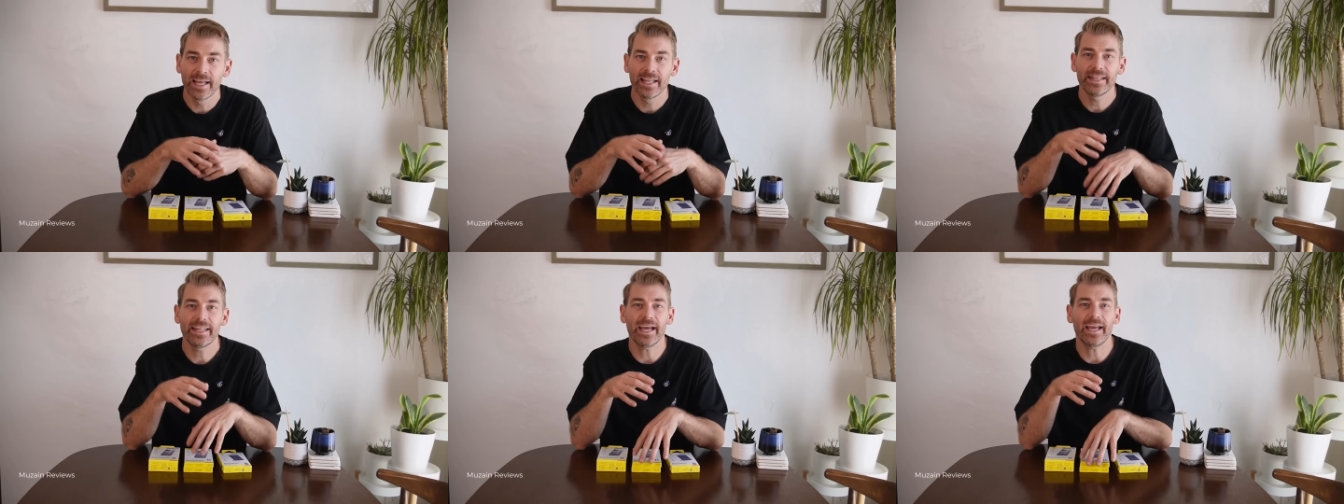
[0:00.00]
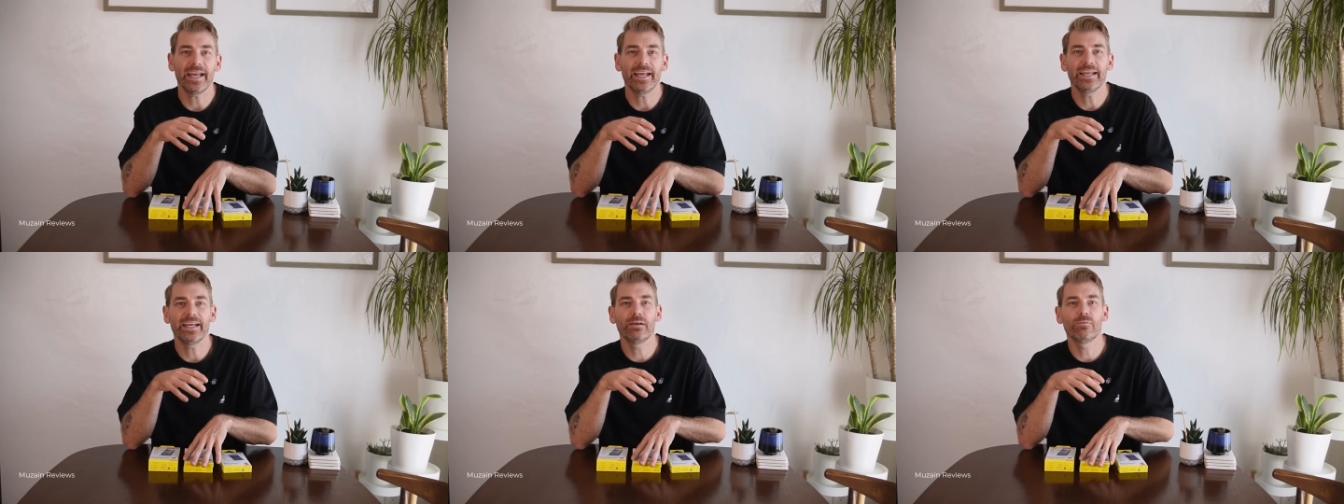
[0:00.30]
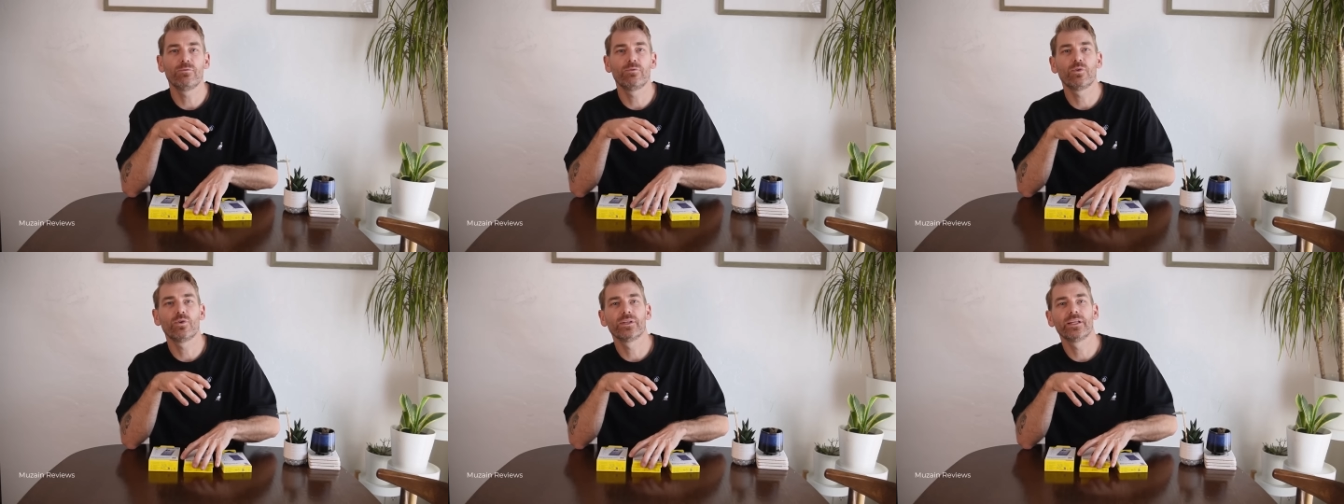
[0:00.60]
the
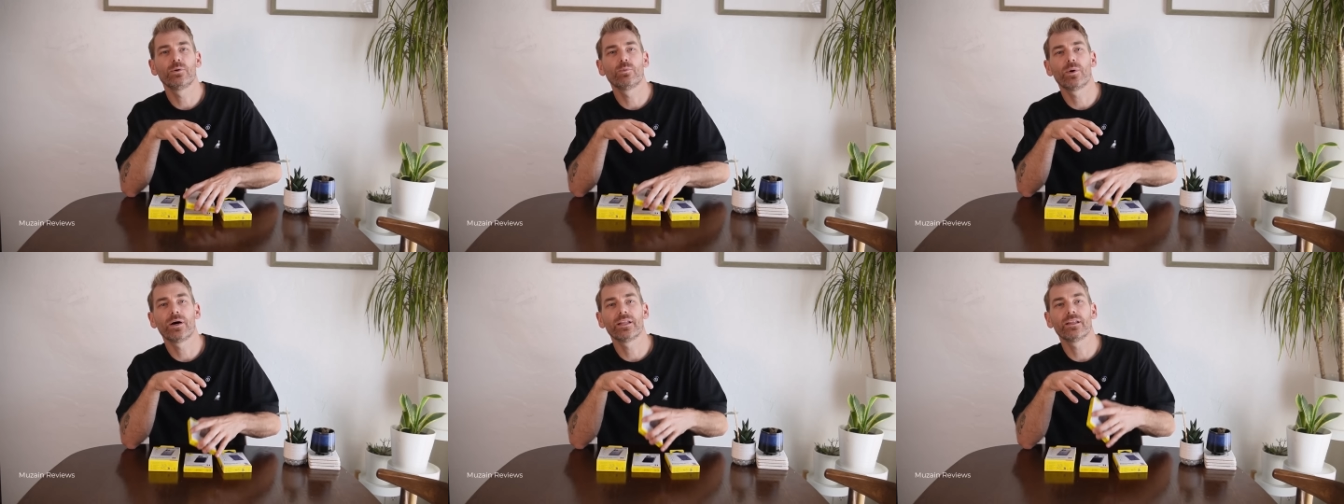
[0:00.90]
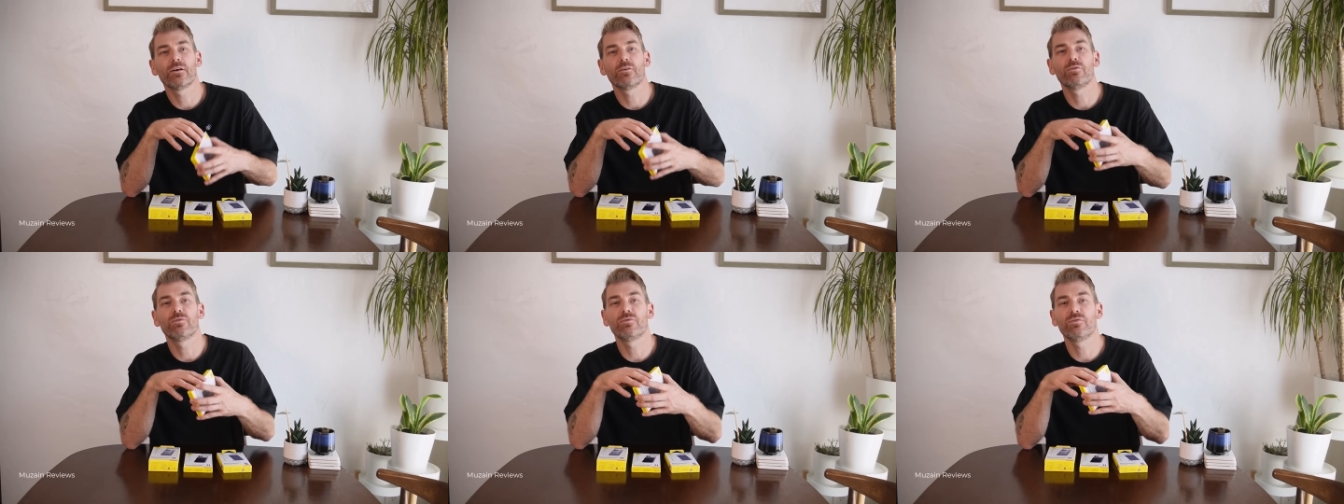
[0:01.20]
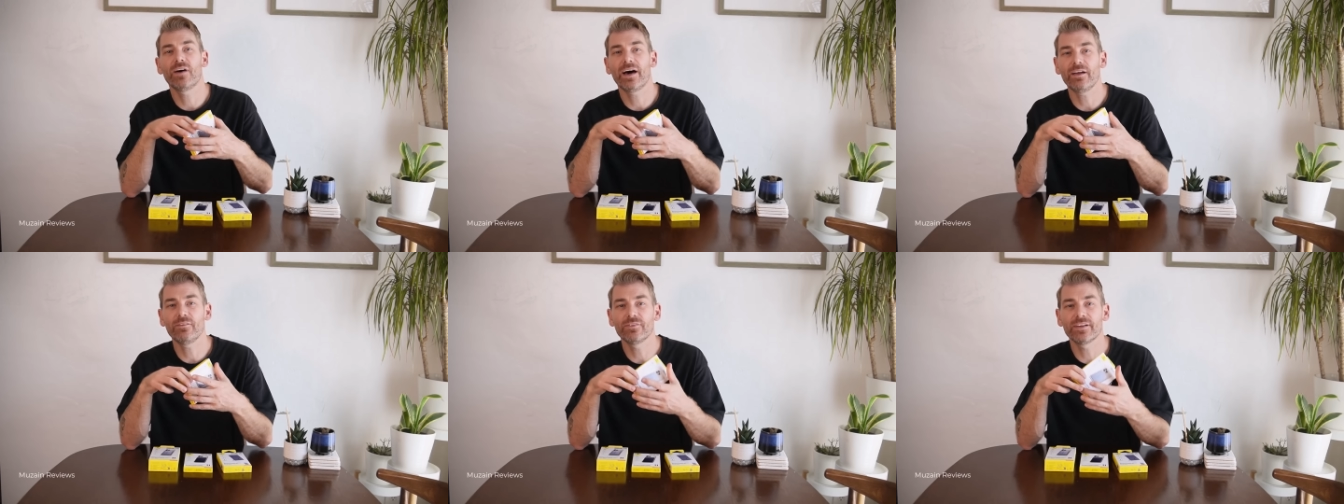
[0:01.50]
AM41
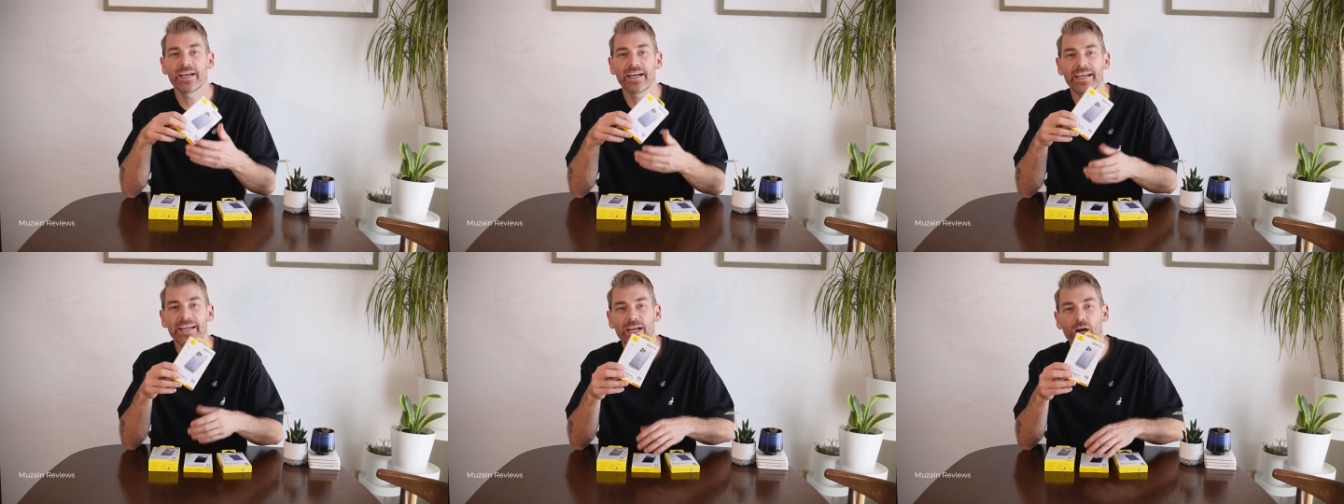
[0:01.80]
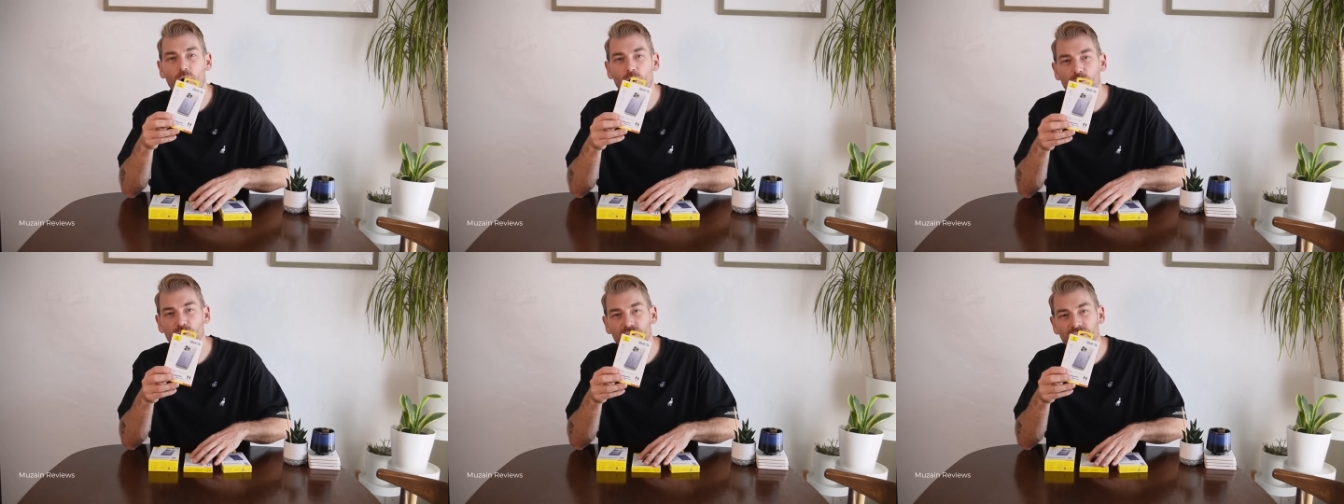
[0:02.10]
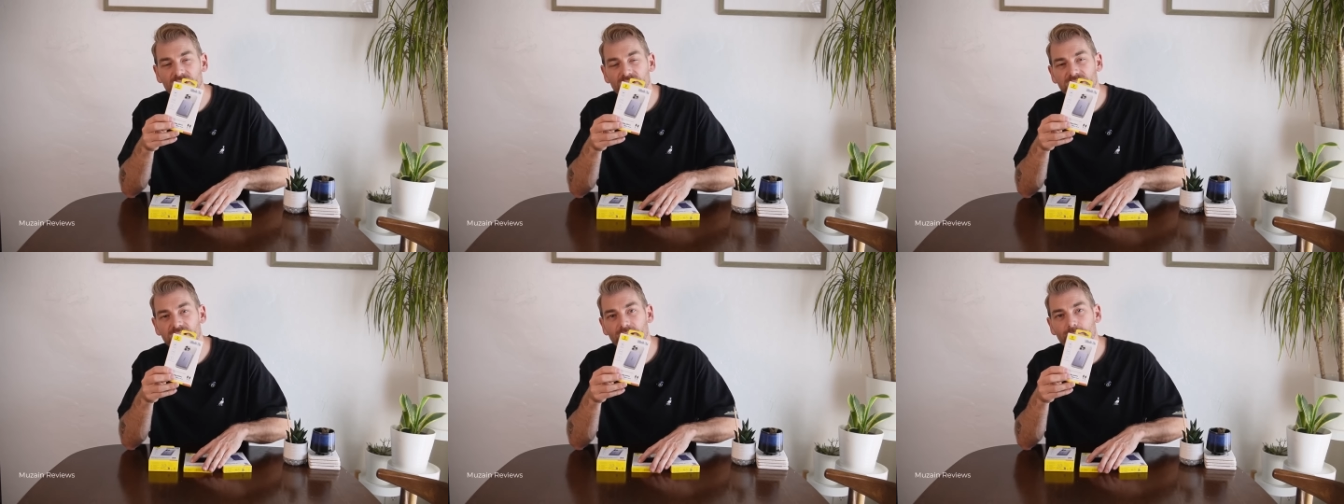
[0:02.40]
5K
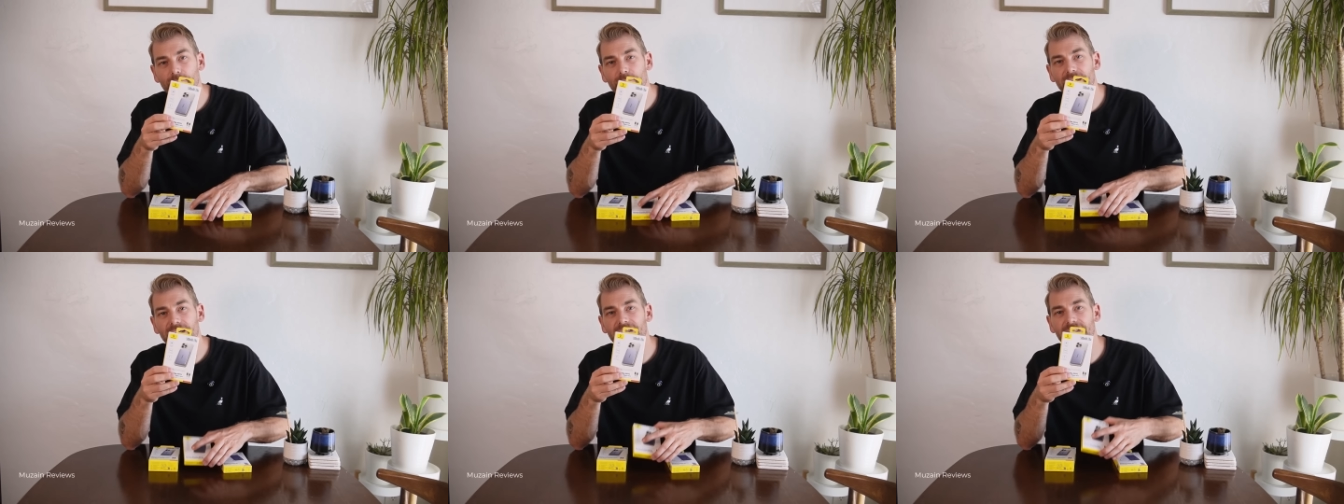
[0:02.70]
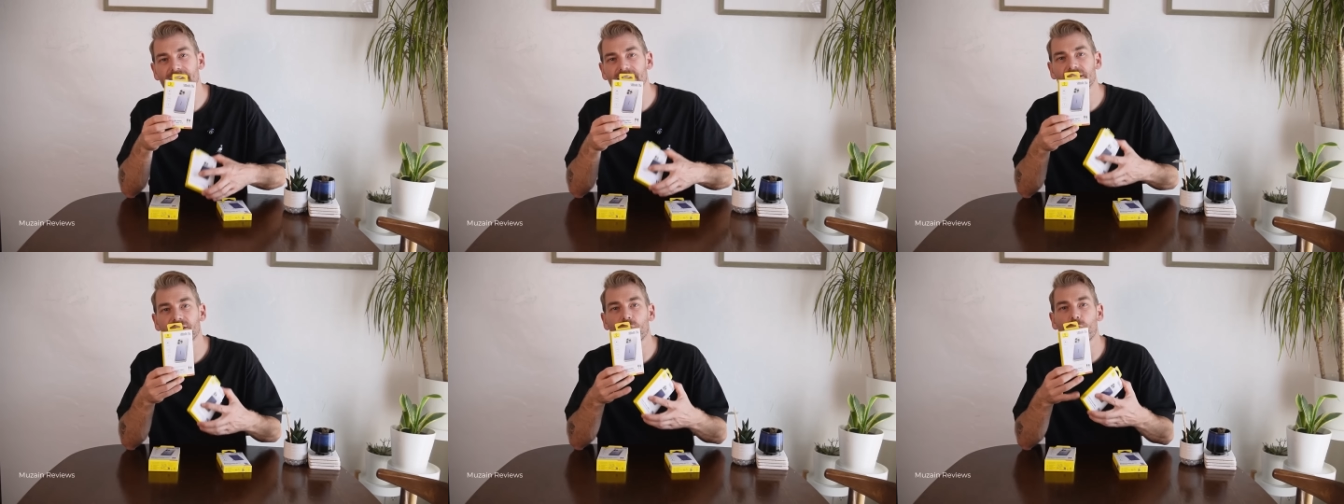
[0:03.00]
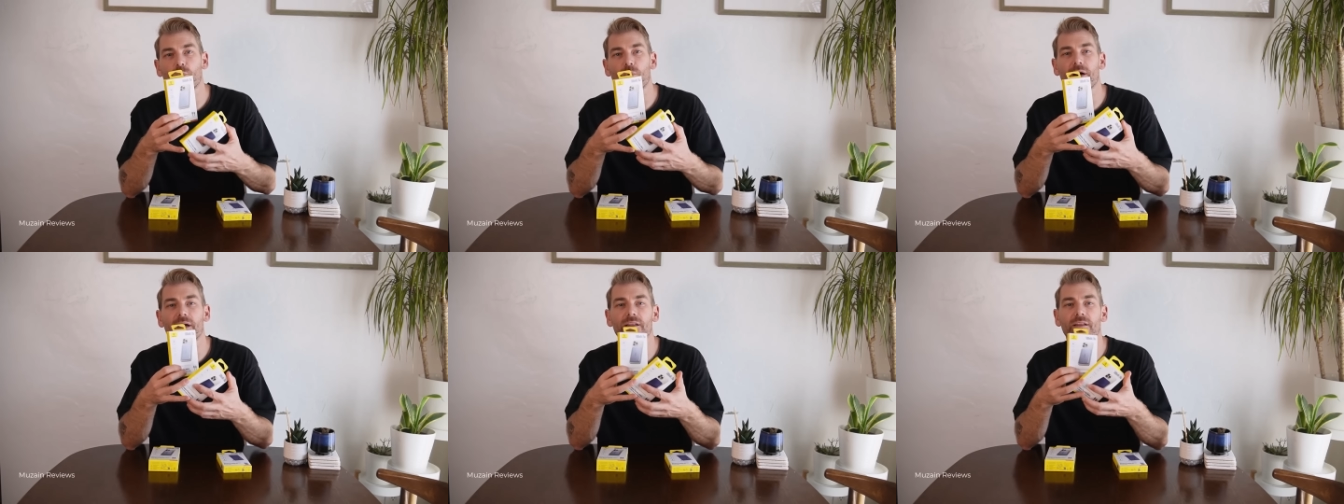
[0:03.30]
Ultra Slim is the
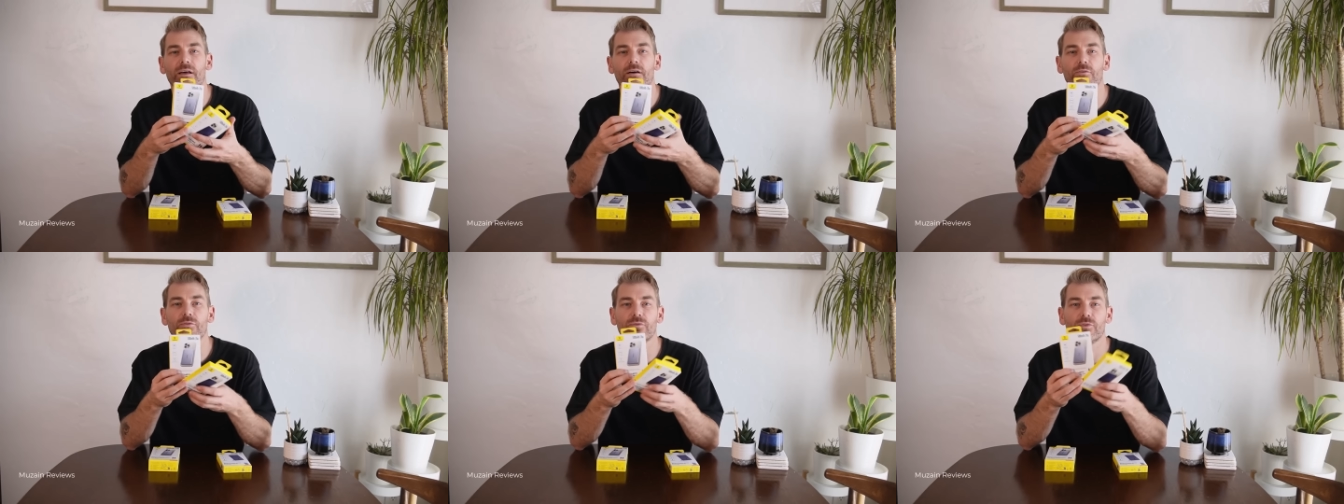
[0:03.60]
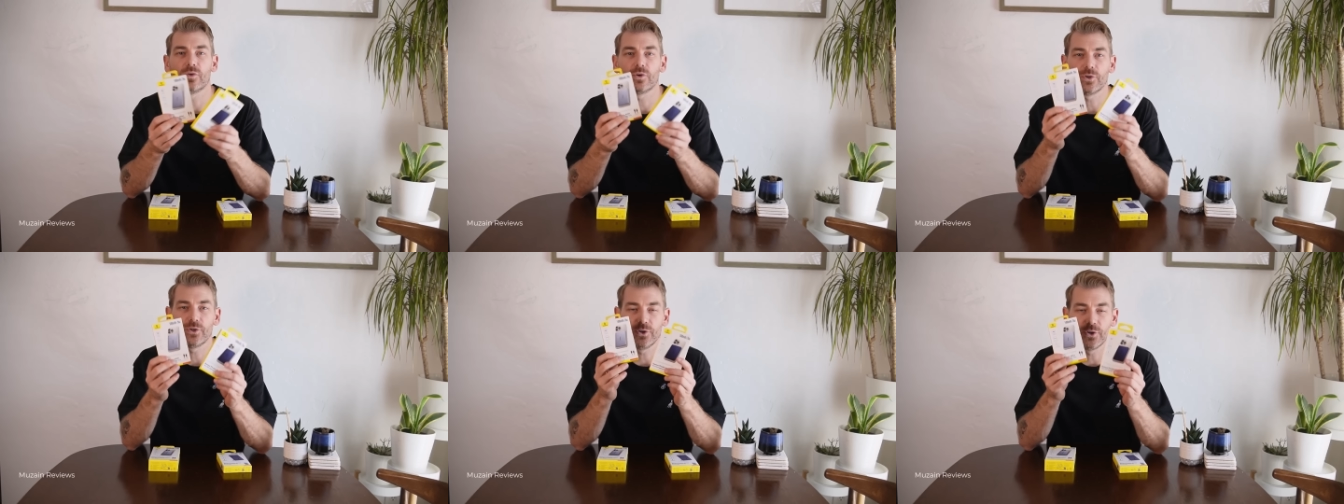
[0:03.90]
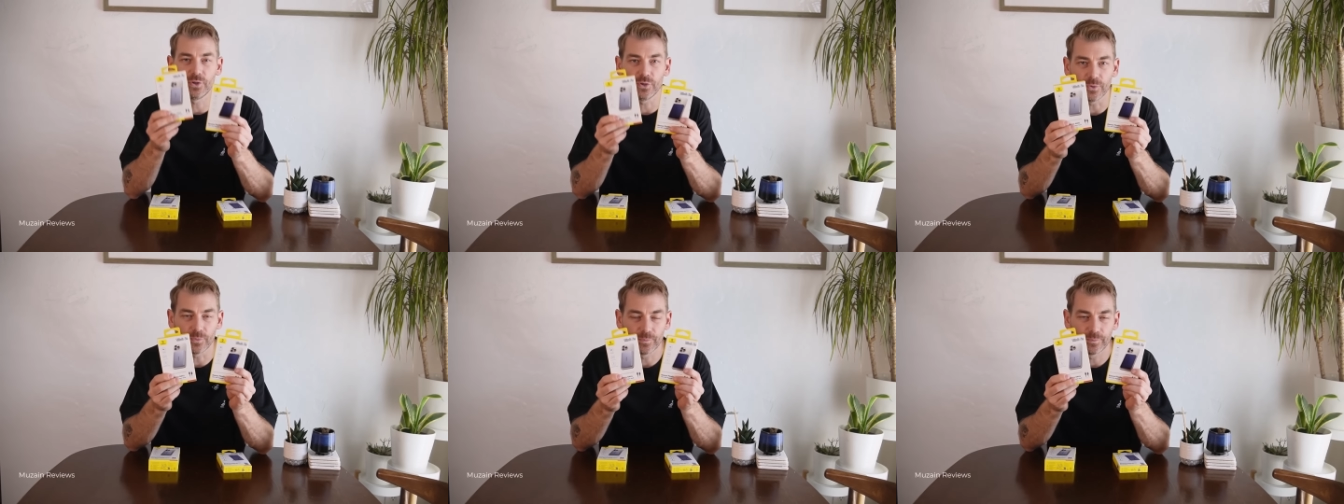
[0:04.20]
one for you.